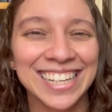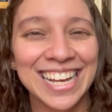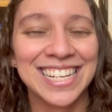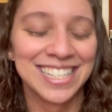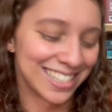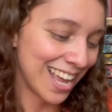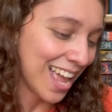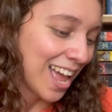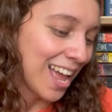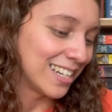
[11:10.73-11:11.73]
is
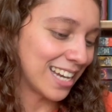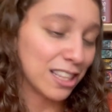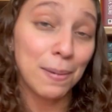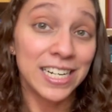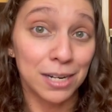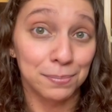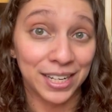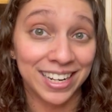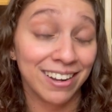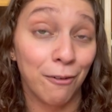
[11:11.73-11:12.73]
Death by
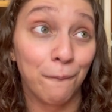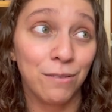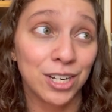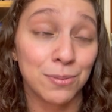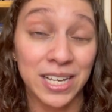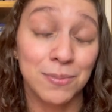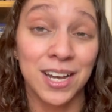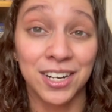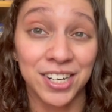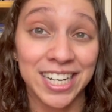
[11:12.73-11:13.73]
Dumpling, which makes me
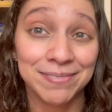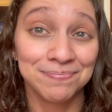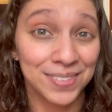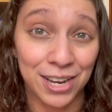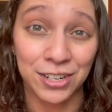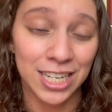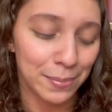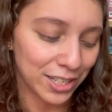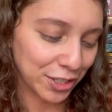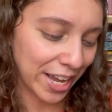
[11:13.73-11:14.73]
hungry every time
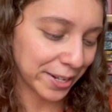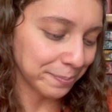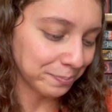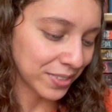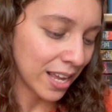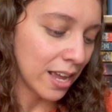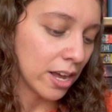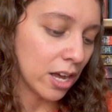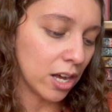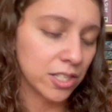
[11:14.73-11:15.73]
I look at it,
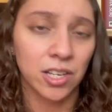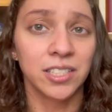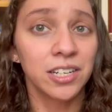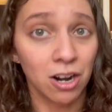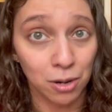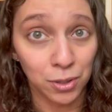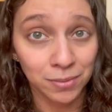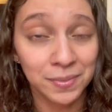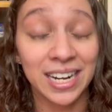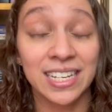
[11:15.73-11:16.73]
Assaulted Caramel,
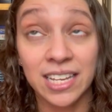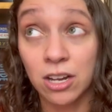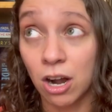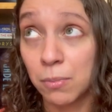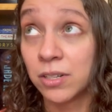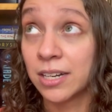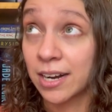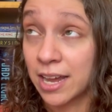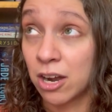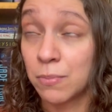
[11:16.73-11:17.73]
and I say caramel, not
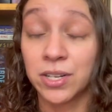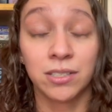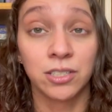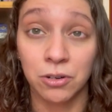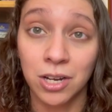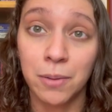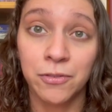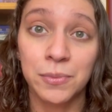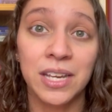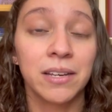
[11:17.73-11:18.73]
caramel, don't come for
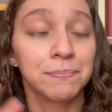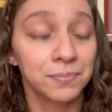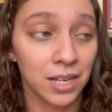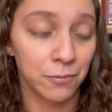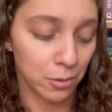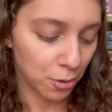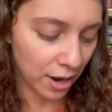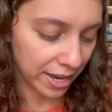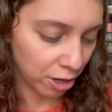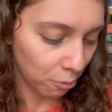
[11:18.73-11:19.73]
me. I'm from
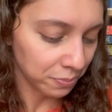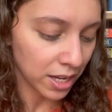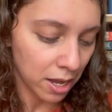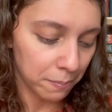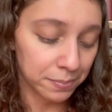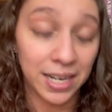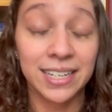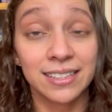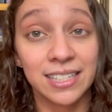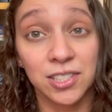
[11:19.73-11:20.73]
Ohio, but
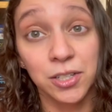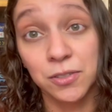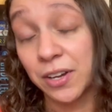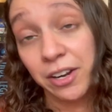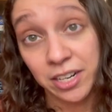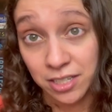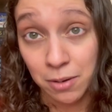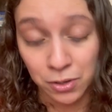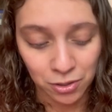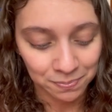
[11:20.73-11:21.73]
this looks very
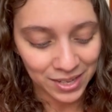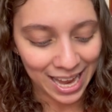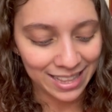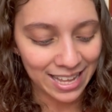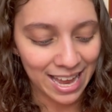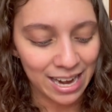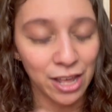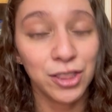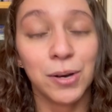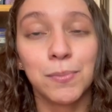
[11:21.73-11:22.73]
autumnal. And then
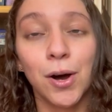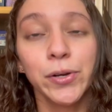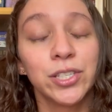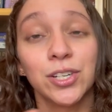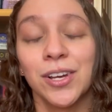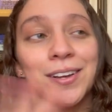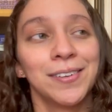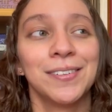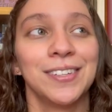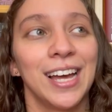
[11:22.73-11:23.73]
the most
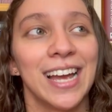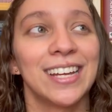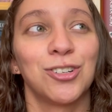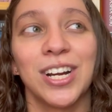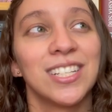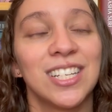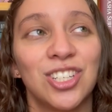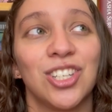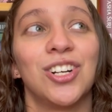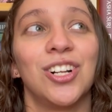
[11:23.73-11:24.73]
like
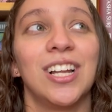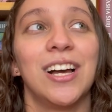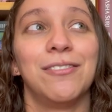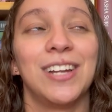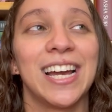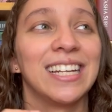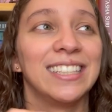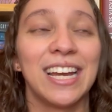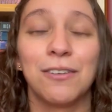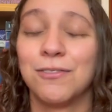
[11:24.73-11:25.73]
transitional of like
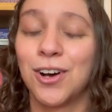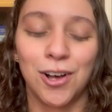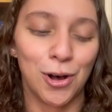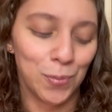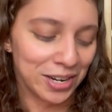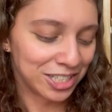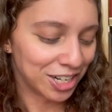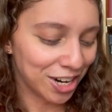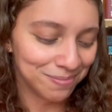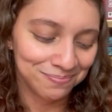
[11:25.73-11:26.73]
late fall
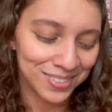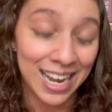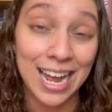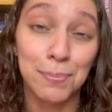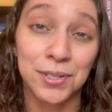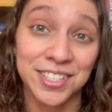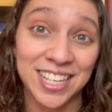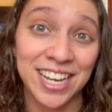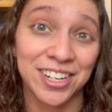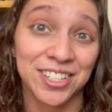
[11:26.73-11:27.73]
winter apple
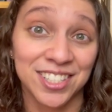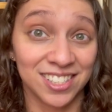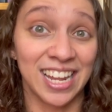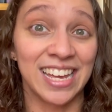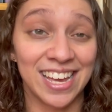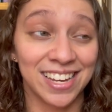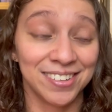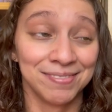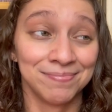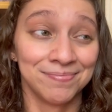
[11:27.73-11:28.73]
cider slaying
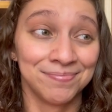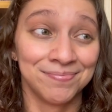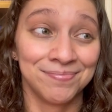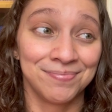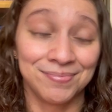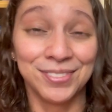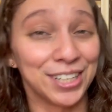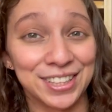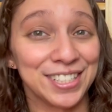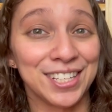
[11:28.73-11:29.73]
look
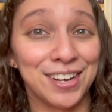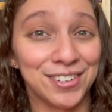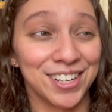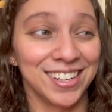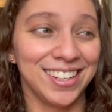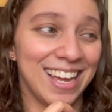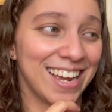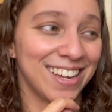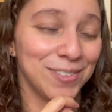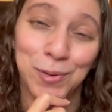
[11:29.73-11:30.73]
at this cover
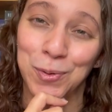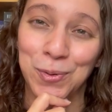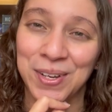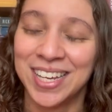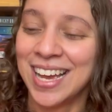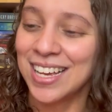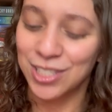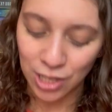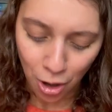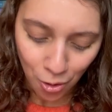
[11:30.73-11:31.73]
like ooh
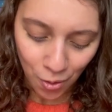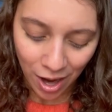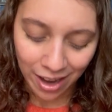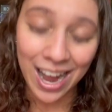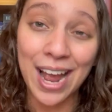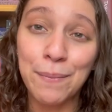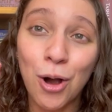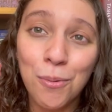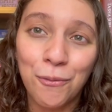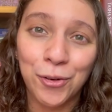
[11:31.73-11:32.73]
so i'm
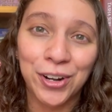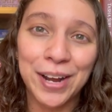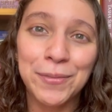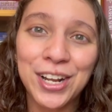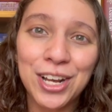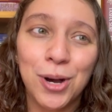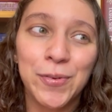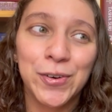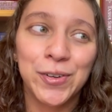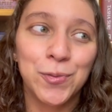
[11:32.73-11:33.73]
hopeful i'm really
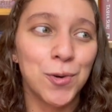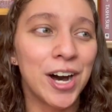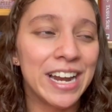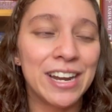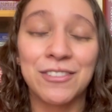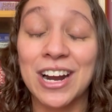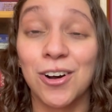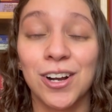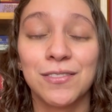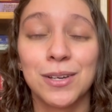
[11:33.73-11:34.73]
hopeful one if not
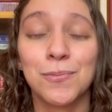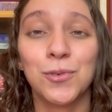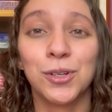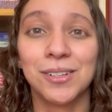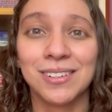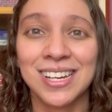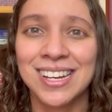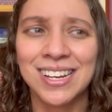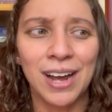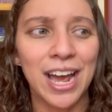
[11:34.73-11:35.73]
all of them will
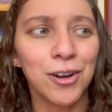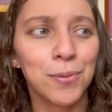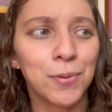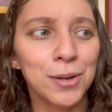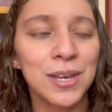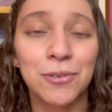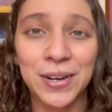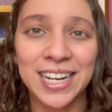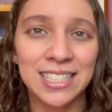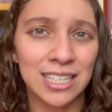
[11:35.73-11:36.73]
i don't know bring me a
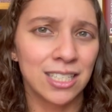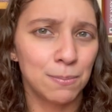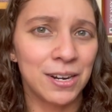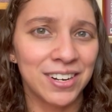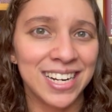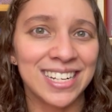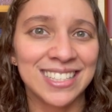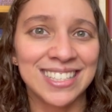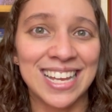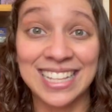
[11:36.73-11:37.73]
reading
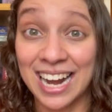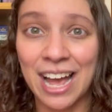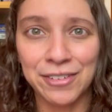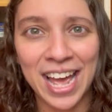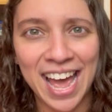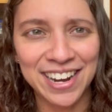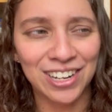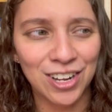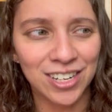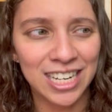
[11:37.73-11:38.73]
experience that i haven't had in a
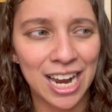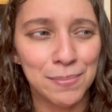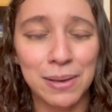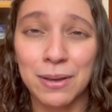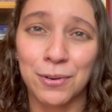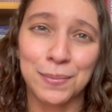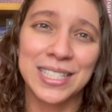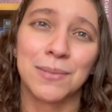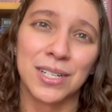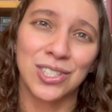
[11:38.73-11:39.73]
long time maybe bring me
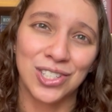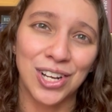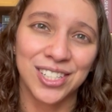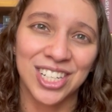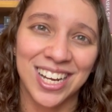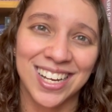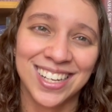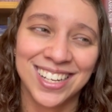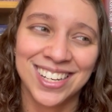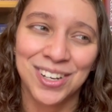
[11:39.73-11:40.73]
some nostalgia
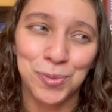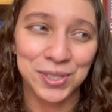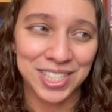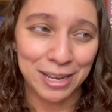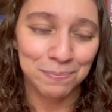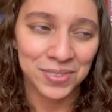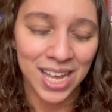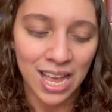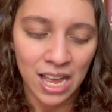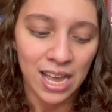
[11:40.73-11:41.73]
we'll see
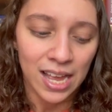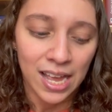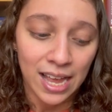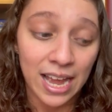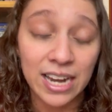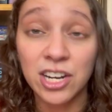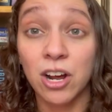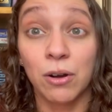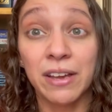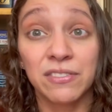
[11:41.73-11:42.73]
and you
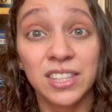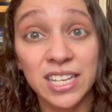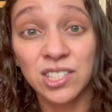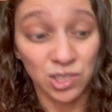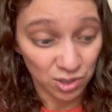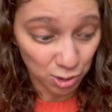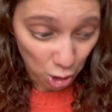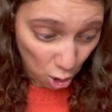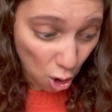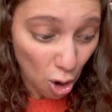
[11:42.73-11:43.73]
know if this
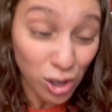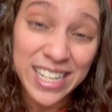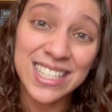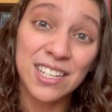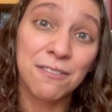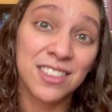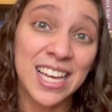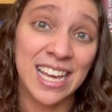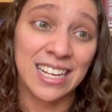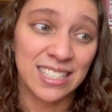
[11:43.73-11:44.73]
whole list of
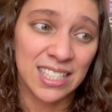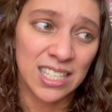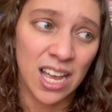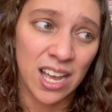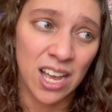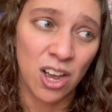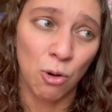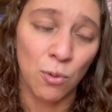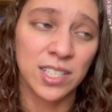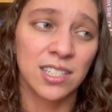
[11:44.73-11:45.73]
things
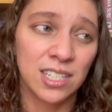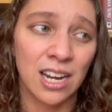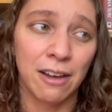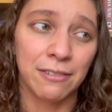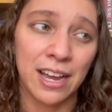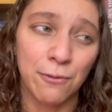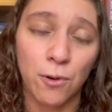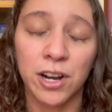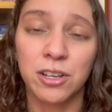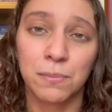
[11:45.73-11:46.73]
wasn't enough i have
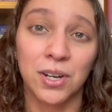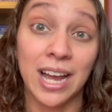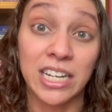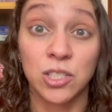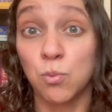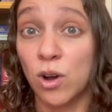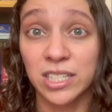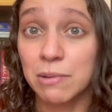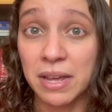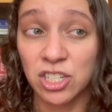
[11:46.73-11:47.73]
one other book i just want
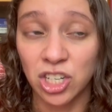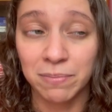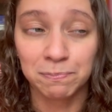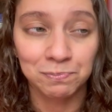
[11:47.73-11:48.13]
to mention